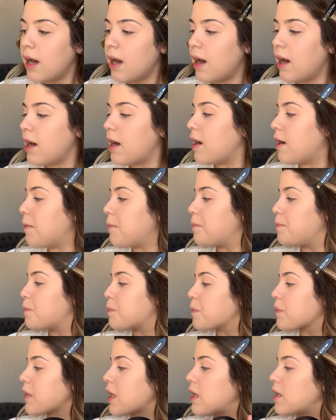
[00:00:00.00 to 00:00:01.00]

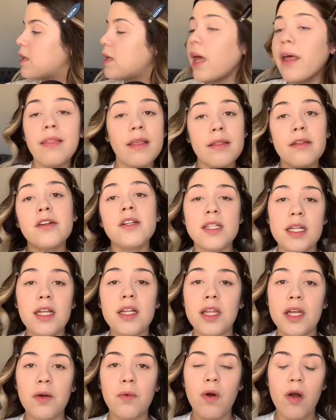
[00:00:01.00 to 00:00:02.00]
Not that there's
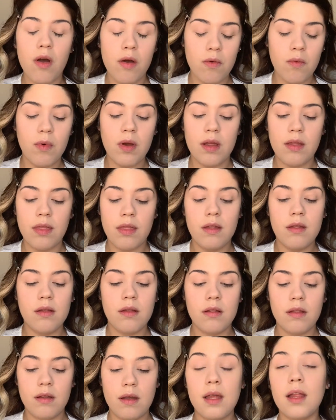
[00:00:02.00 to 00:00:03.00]
anything wrong with
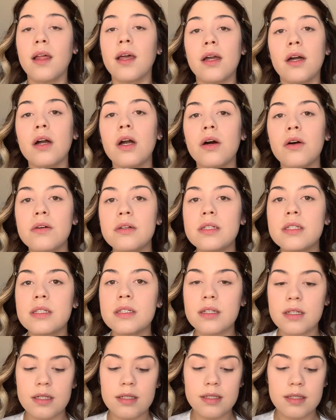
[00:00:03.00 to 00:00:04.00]
looking like a ghost,
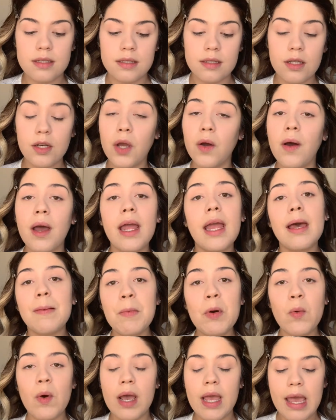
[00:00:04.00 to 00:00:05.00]
because you know I am
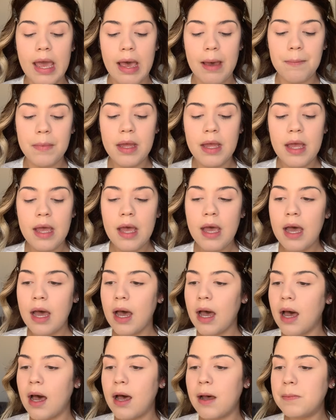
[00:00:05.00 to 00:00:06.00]
who I
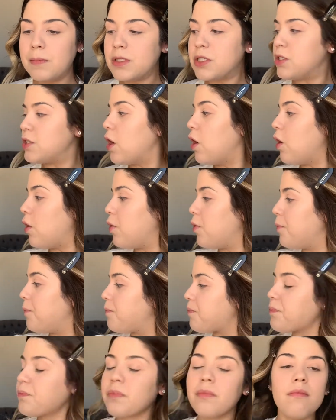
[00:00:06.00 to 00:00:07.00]
am. So
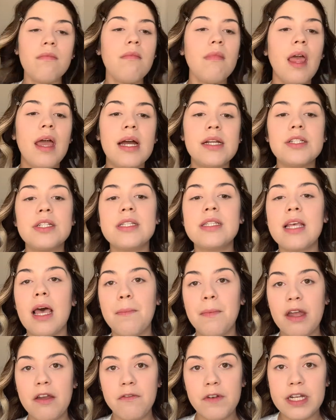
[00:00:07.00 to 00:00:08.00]
I just set
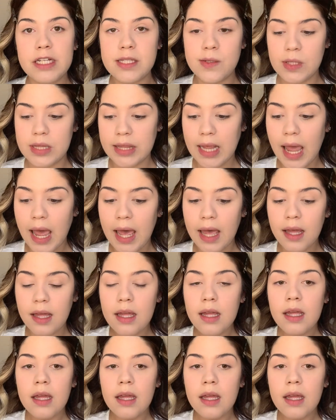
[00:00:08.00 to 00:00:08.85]
my face with that.